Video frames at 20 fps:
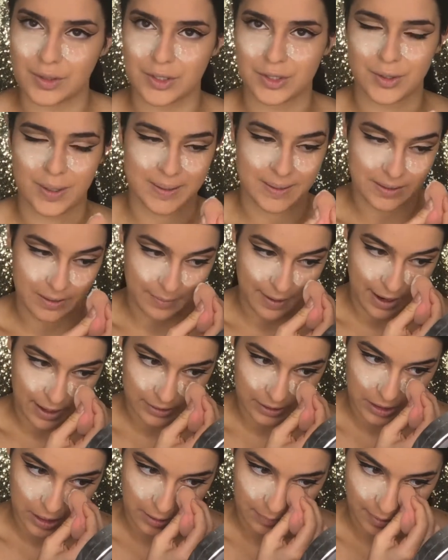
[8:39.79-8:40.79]
Stressing
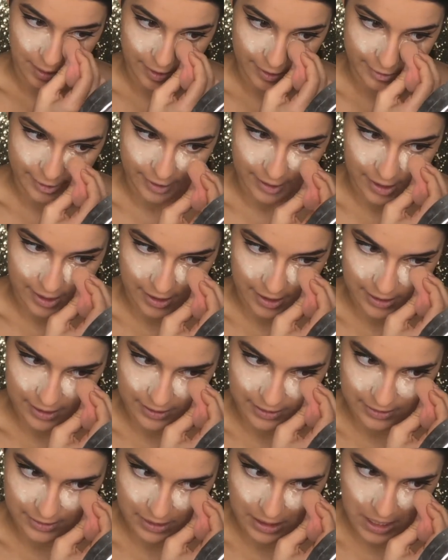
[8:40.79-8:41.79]
about, you know, Mario Kart
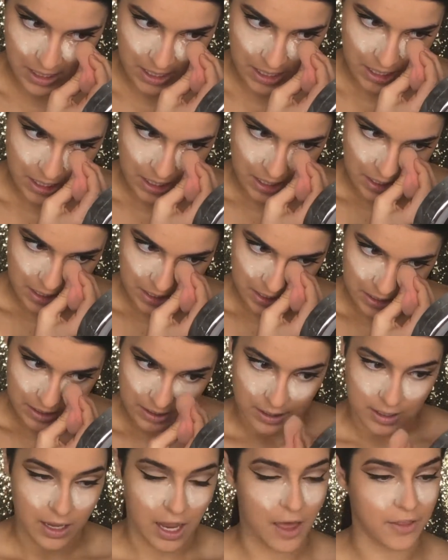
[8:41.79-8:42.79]
and
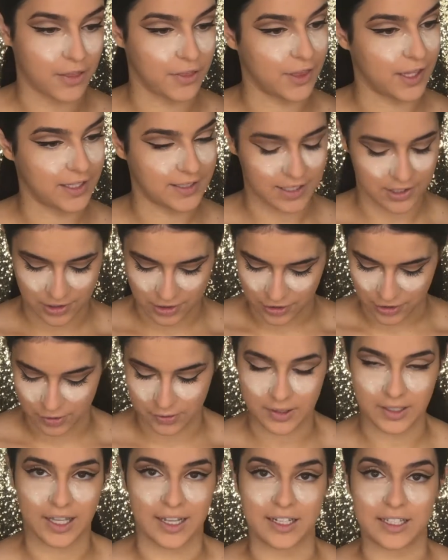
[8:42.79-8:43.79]
other things as you do
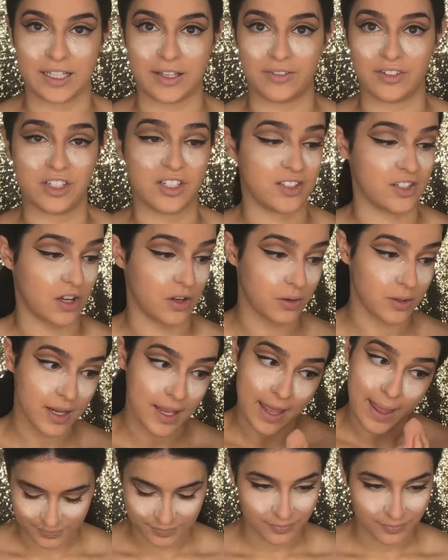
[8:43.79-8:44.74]
at like 11 years old.